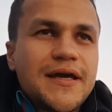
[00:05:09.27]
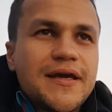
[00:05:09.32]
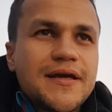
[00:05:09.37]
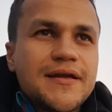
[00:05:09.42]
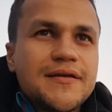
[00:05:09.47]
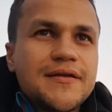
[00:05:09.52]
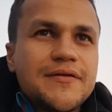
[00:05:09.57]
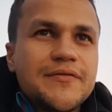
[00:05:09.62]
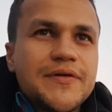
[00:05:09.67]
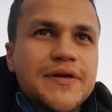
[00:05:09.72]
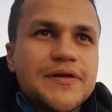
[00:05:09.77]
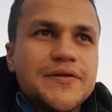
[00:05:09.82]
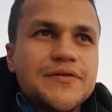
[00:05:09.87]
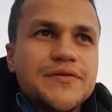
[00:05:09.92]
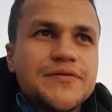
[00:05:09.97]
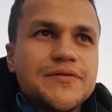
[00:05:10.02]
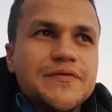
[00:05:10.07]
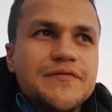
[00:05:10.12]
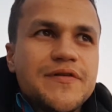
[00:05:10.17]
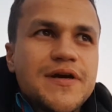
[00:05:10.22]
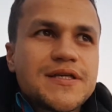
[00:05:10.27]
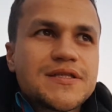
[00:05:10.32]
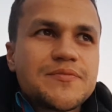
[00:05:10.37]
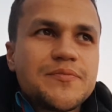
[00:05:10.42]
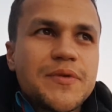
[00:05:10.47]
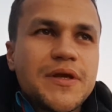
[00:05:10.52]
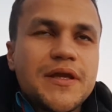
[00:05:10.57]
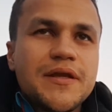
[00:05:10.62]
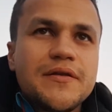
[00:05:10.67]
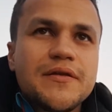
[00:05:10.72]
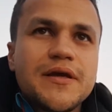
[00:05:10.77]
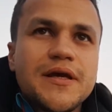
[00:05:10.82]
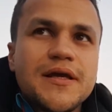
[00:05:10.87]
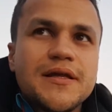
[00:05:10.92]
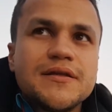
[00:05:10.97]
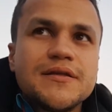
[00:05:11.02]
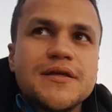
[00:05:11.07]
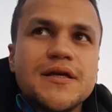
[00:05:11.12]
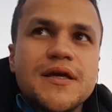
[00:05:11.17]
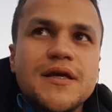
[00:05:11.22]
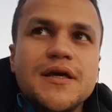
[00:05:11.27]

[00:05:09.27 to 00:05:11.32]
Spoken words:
and I went into investment, and